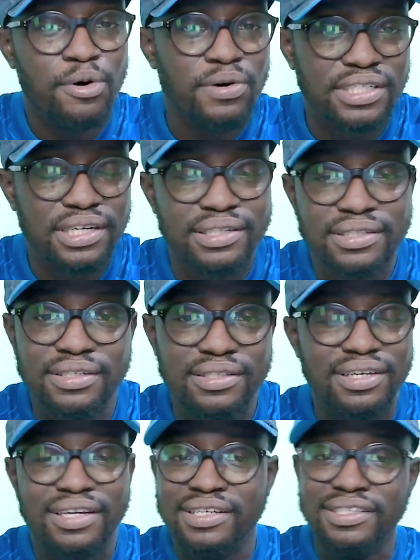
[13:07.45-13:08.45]

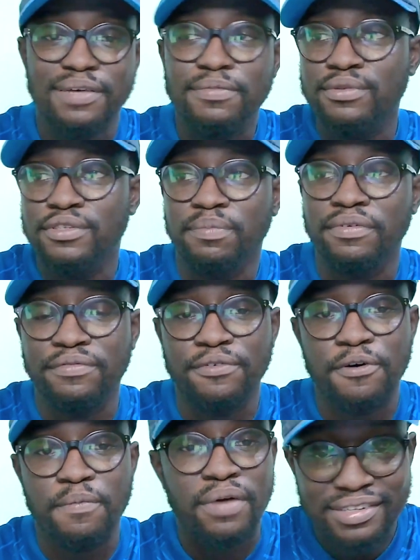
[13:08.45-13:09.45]
chances and is able to
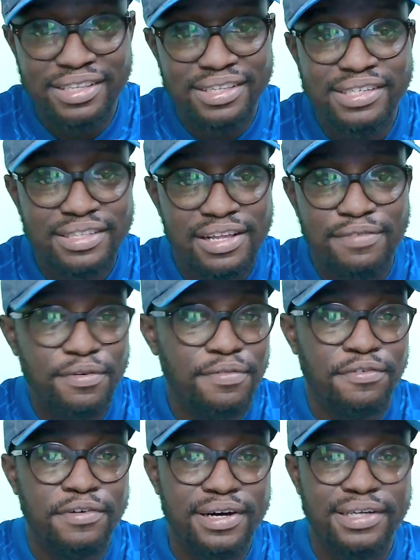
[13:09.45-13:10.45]
perform in this level
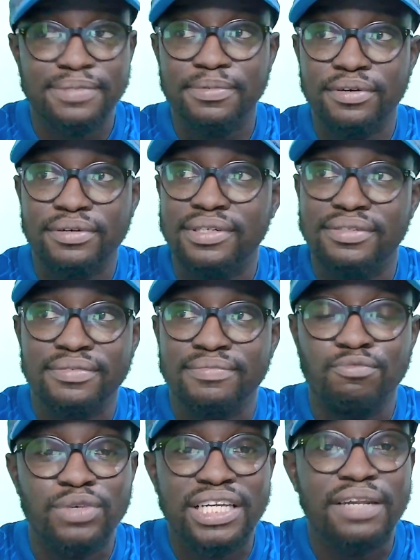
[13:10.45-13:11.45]
for us, because
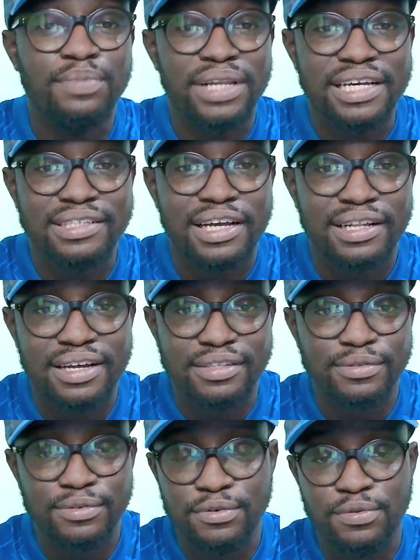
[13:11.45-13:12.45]
we need players like that
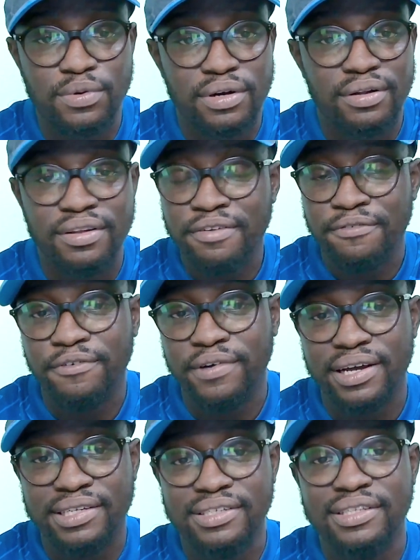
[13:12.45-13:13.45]
to do well for
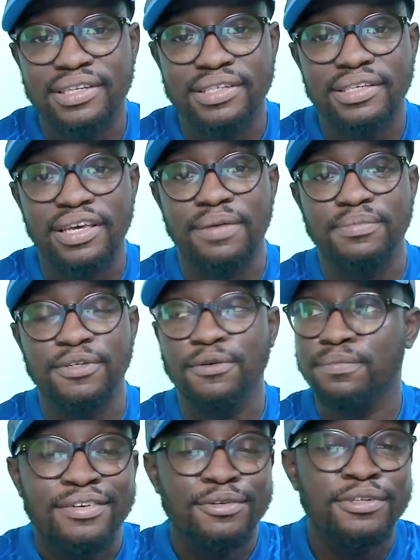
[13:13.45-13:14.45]
us in this game.
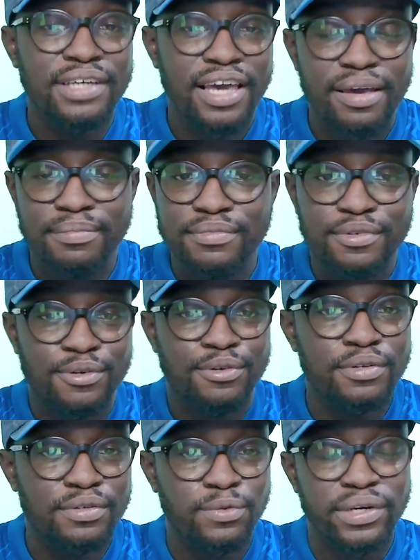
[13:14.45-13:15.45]
So good game,
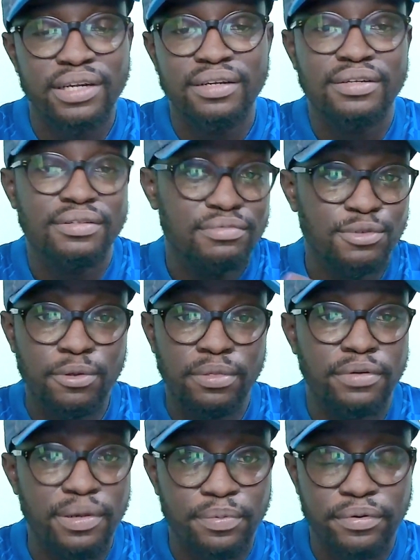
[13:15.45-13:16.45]
good win, good
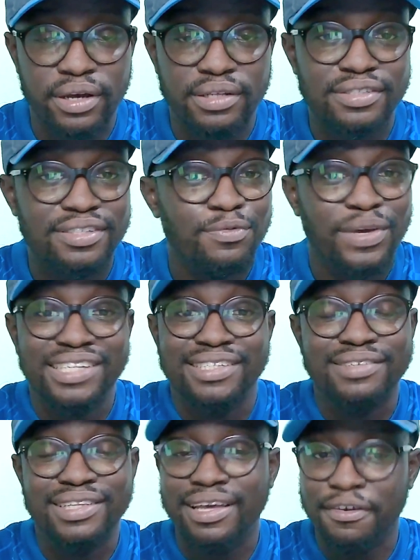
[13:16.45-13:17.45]
3 points. We are
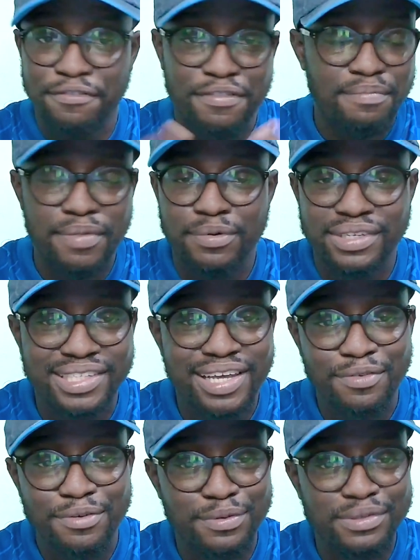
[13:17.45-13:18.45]
still 10th, but
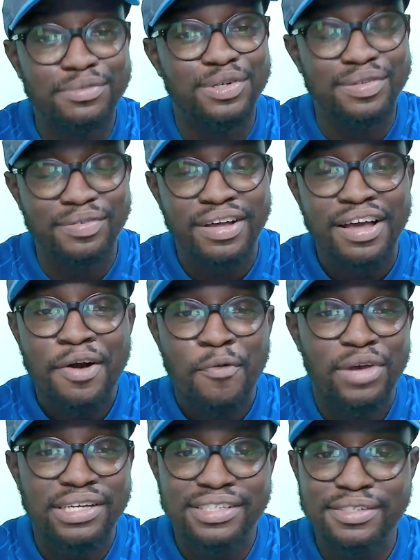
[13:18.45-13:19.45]

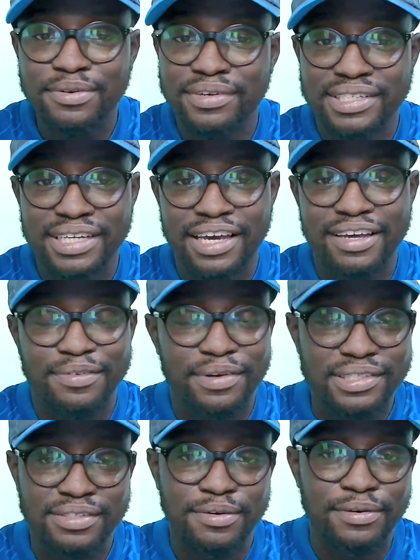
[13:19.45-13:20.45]
we are still going to take it. We are
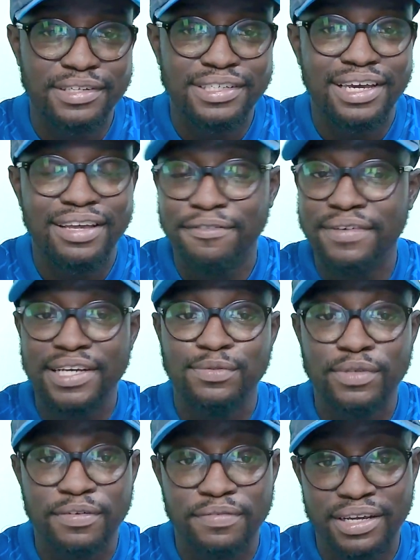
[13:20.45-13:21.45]
still going to take it. First
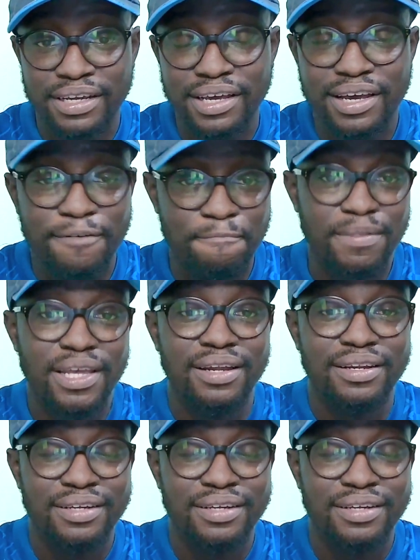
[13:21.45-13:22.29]
win of the year, and